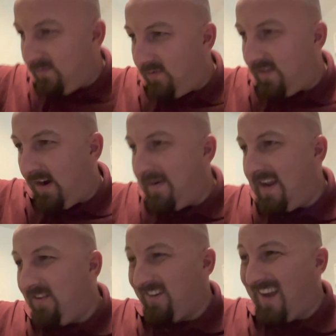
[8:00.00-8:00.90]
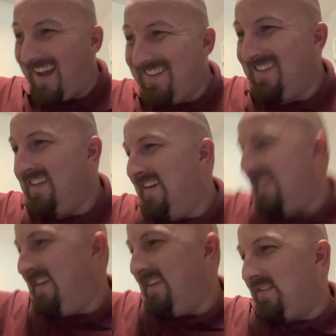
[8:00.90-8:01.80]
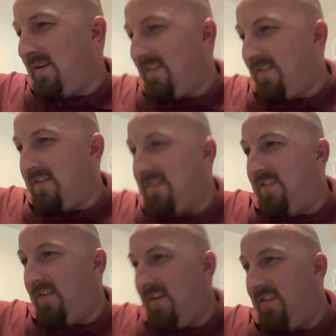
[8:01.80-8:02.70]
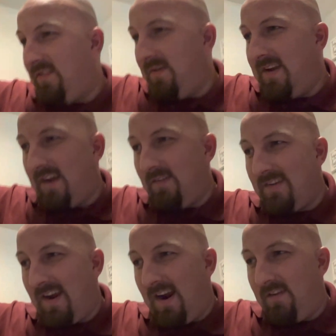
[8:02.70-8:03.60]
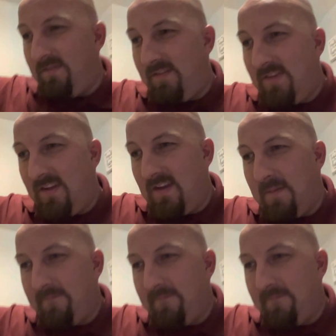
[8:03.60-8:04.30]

retirement age or not. So I started at 33. I can retire at 50,